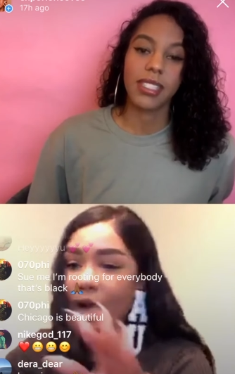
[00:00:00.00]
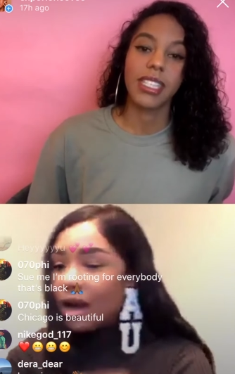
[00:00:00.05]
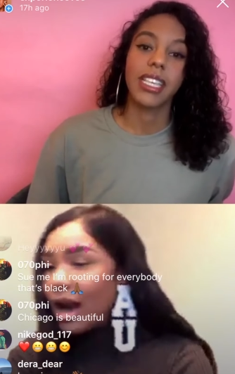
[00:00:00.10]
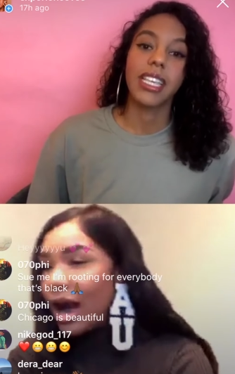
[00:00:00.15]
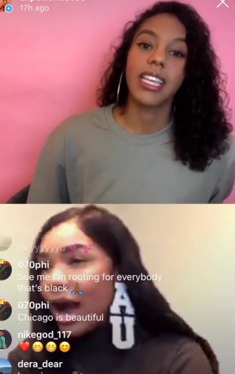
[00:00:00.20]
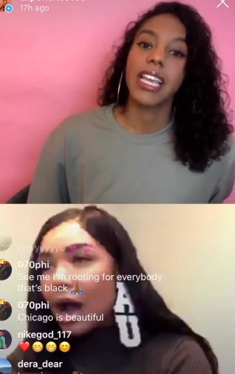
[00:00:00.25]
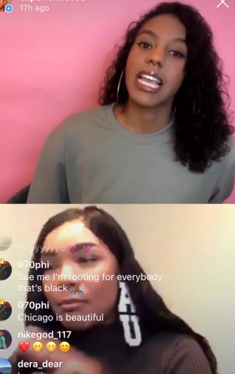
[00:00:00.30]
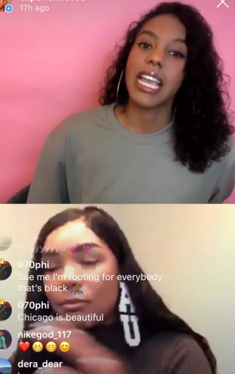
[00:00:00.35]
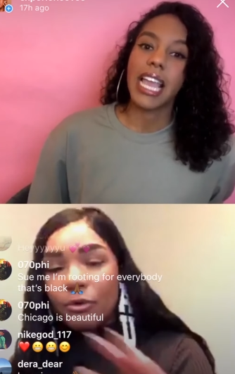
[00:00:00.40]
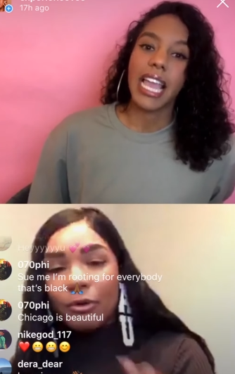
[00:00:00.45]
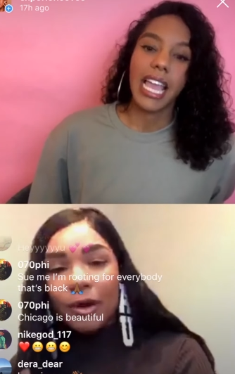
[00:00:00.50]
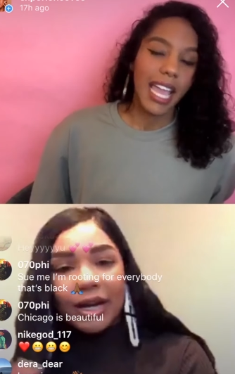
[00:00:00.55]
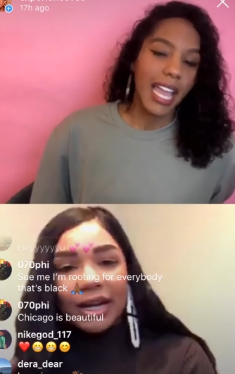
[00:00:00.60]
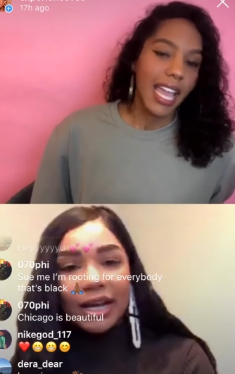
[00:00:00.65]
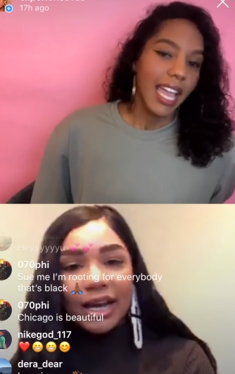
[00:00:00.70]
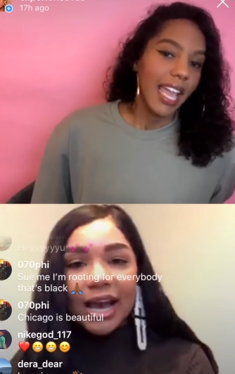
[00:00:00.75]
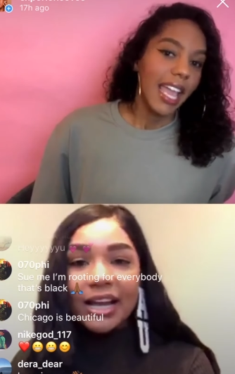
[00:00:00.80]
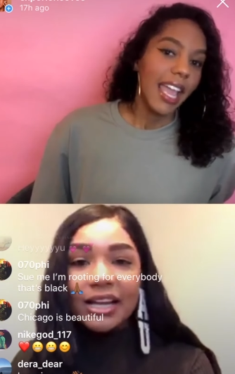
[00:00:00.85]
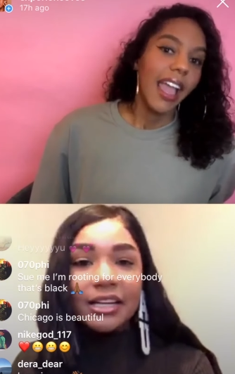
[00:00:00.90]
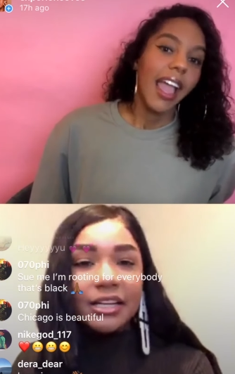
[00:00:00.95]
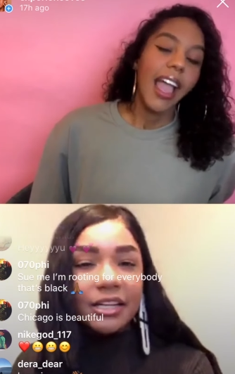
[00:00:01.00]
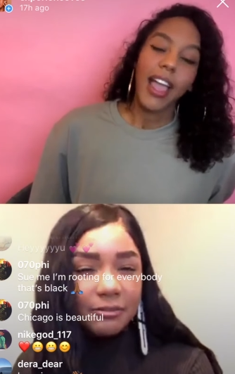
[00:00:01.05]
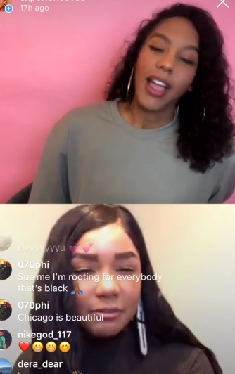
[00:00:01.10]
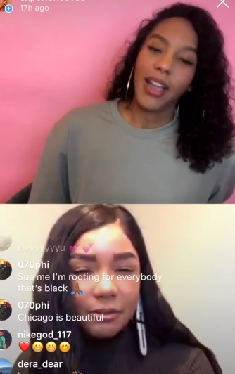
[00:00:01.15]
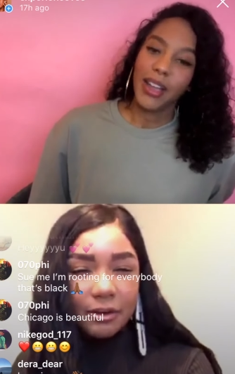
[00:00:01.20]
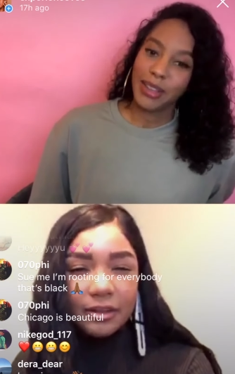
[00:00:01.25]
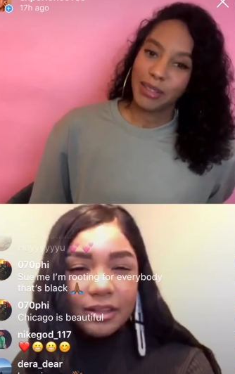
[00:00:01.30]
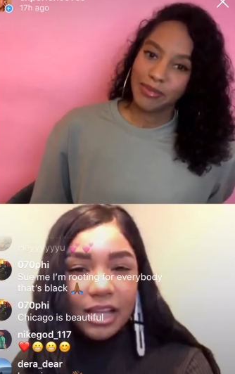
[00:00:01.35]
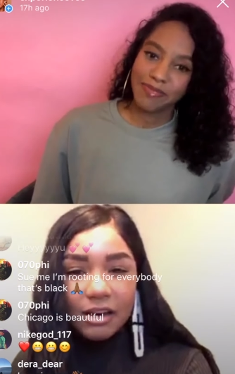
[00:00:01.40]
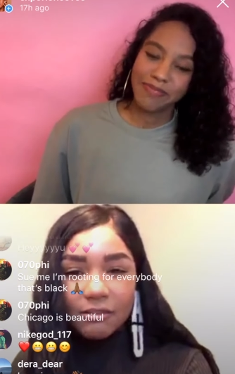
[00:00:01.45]
Speaker 1: operating at a
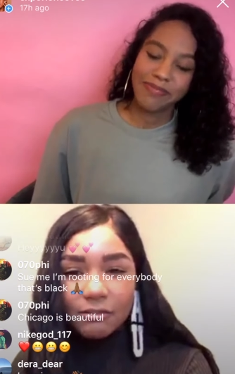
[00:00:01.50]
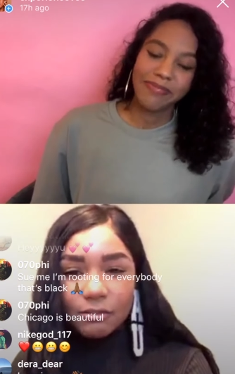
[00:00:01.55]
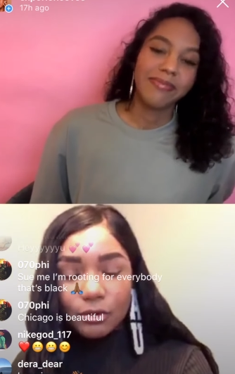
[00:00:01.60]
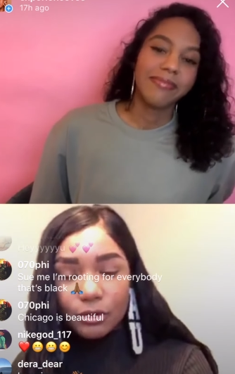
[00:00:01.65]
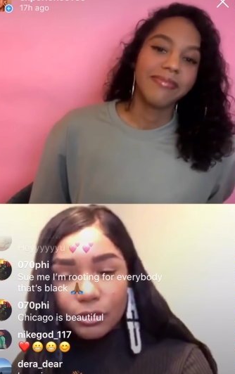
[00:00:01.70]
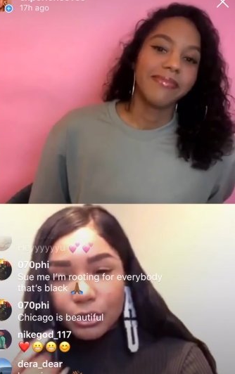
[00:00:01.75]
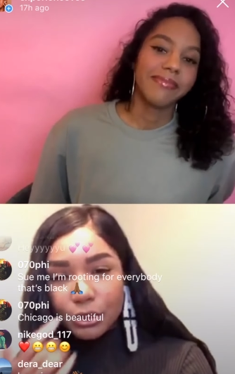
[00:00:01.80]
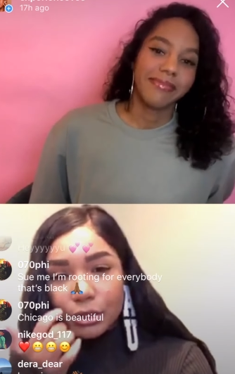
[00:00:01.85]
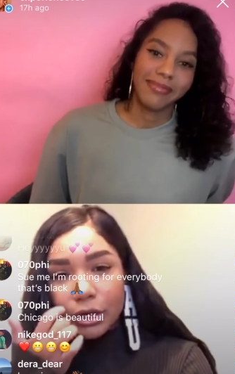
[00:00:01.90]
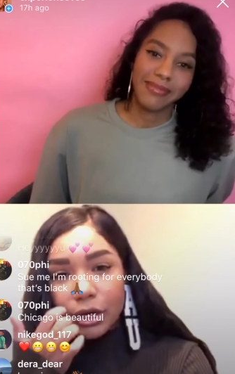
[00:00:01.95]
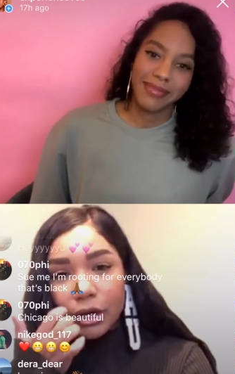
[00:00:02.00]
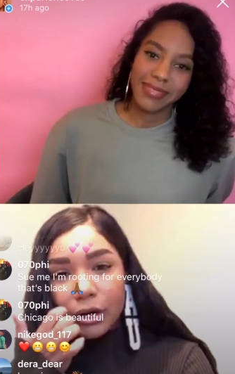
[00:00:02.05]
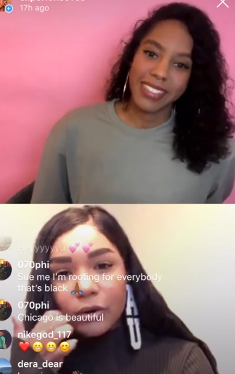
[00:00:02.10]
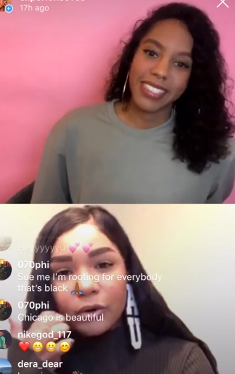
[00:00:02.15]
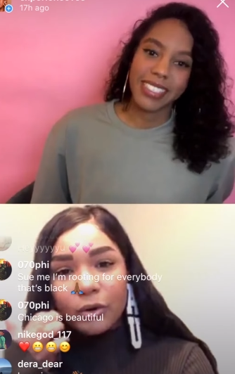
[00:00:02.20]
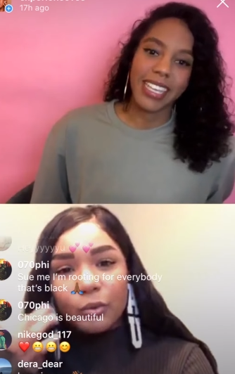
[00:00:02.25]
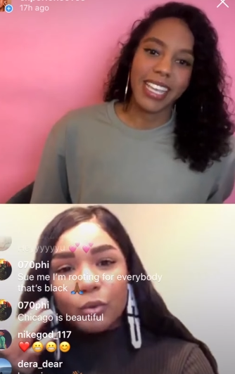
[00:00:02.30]
different level, you know?